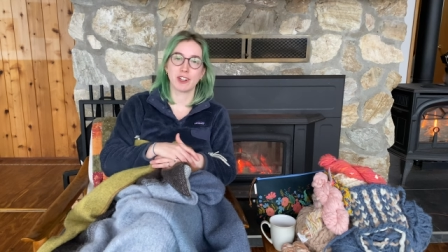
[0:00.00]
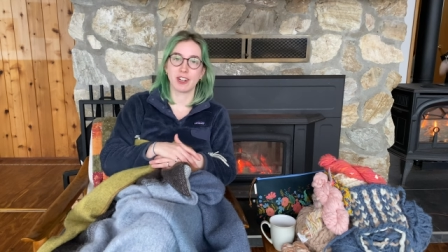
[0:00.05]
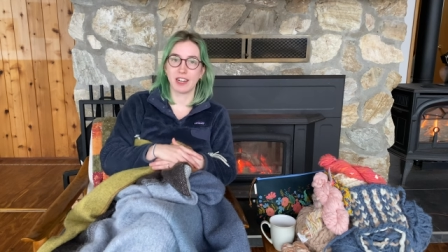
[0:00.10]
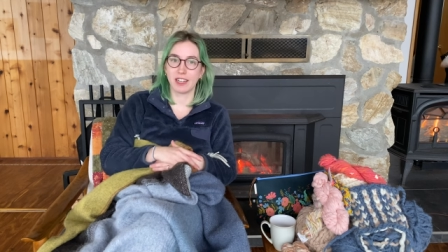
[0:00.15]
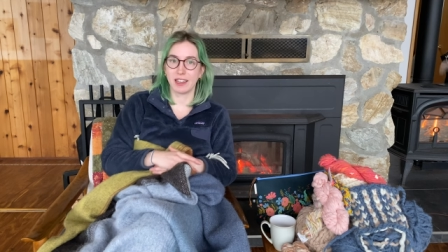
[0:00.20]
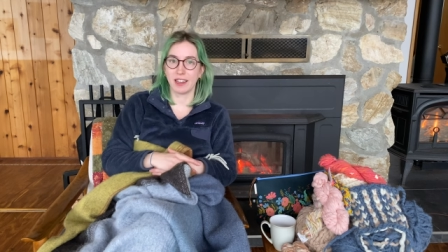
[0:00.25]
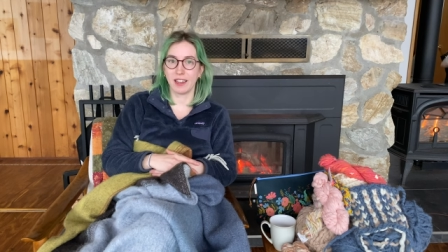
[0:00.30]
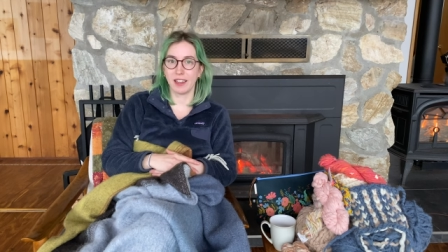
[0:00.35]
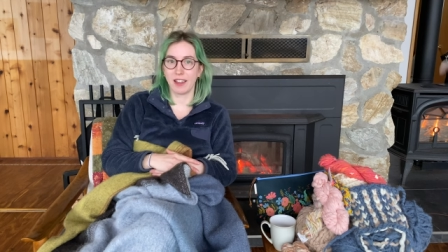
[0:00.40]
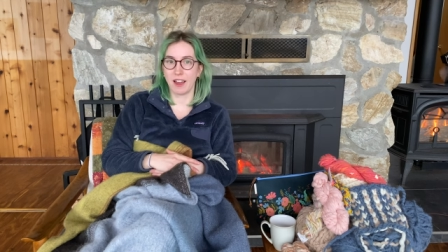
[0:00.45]

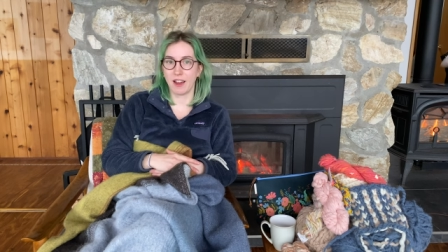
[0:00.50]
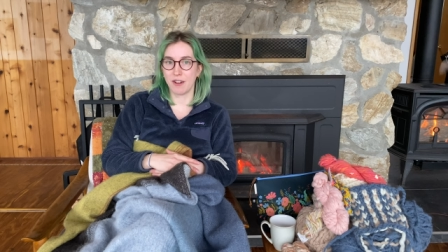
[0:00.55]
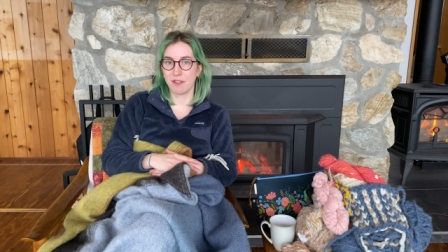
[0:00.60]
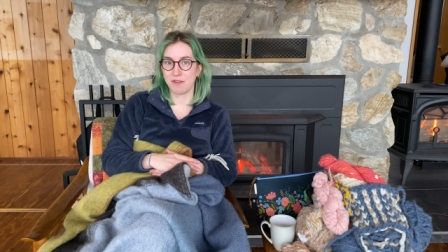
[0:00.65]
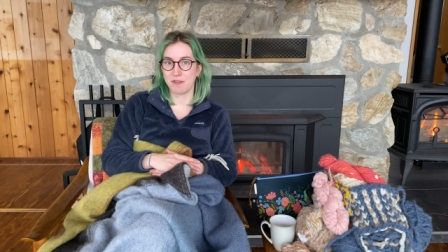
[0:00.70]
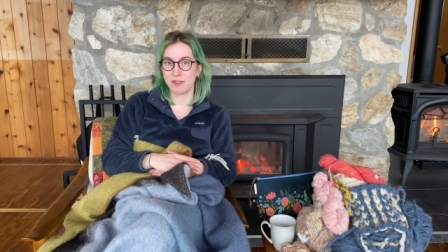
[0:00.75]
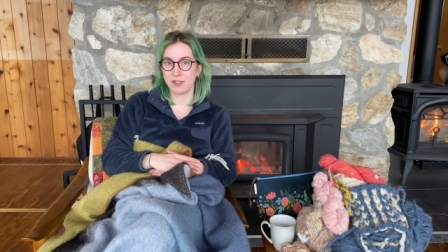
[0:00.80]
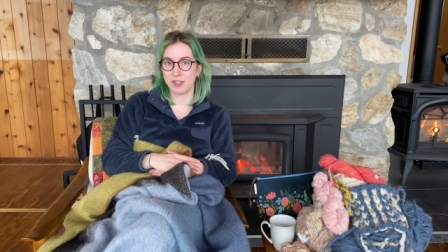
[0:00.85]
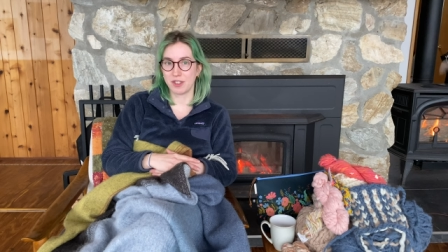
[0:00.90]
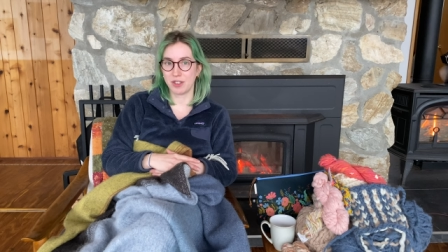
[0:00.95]
I'd
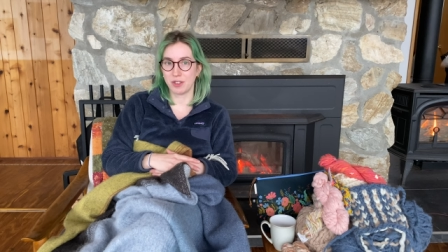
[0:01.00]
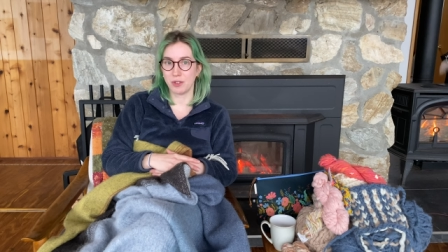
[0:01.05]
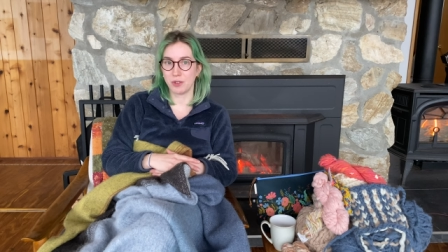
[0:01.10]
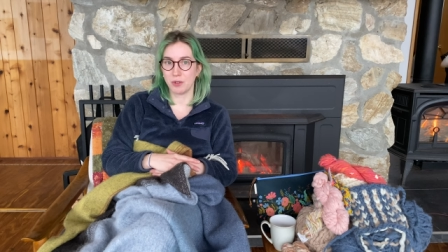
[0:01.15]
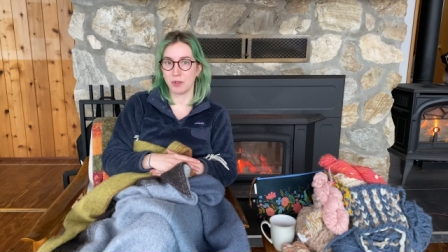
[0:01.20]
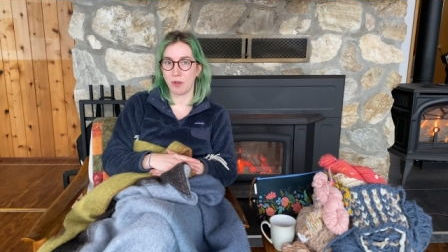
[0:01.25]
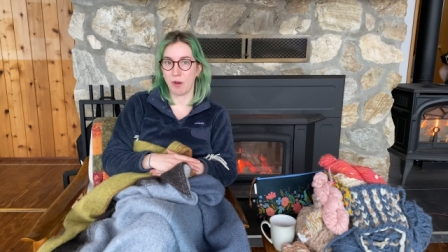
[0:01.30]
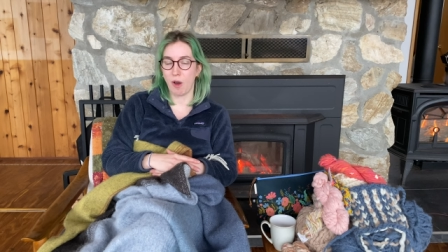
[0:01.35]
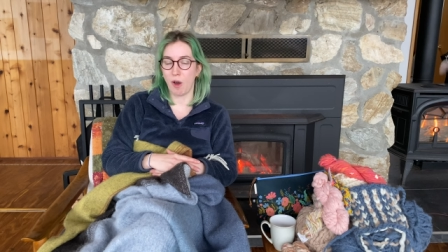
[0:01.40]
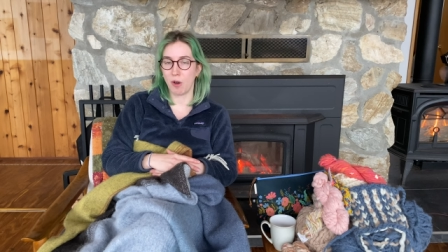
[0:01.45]
love
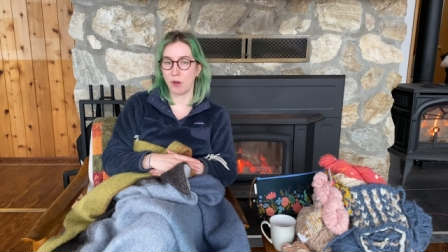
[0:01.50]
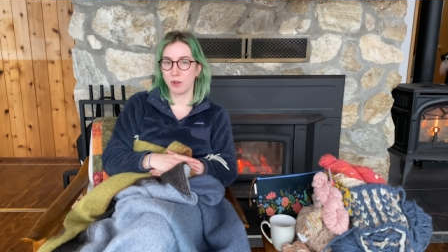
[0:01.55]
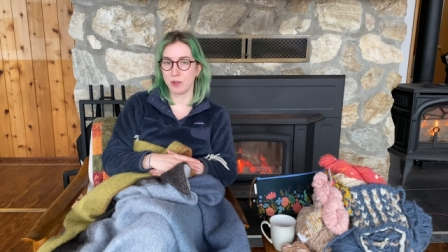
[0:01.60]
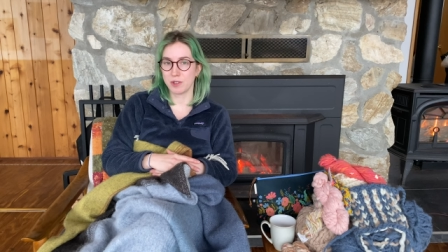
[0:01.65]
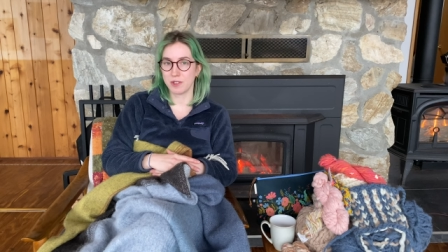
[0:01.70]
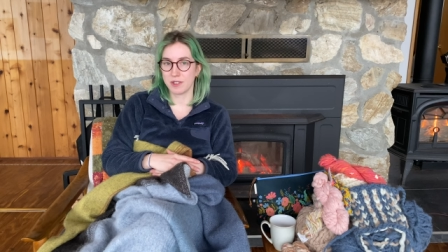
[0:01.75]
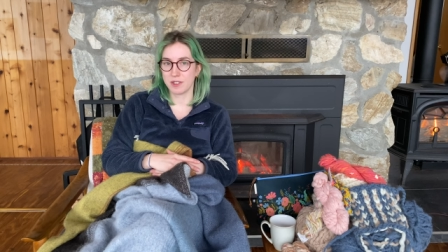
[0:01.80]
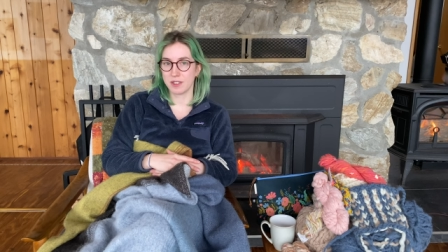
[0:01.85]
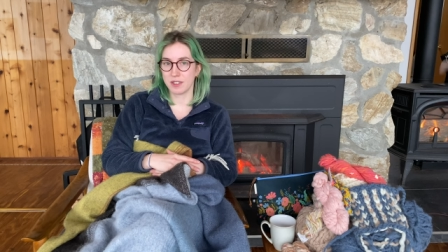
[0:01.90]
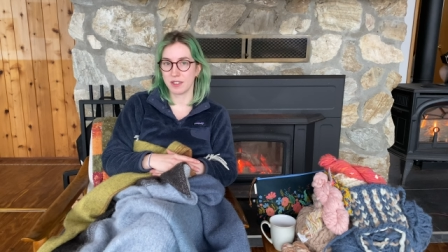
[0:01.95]
to
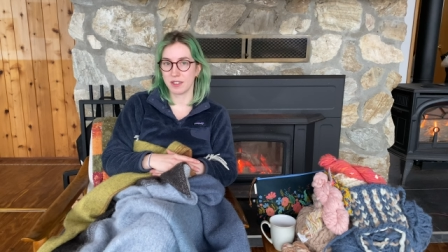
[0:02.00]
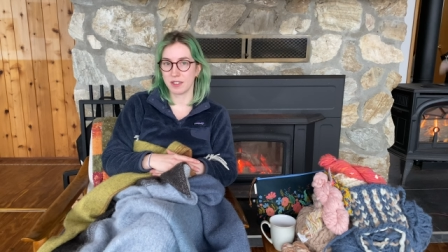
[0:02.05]
host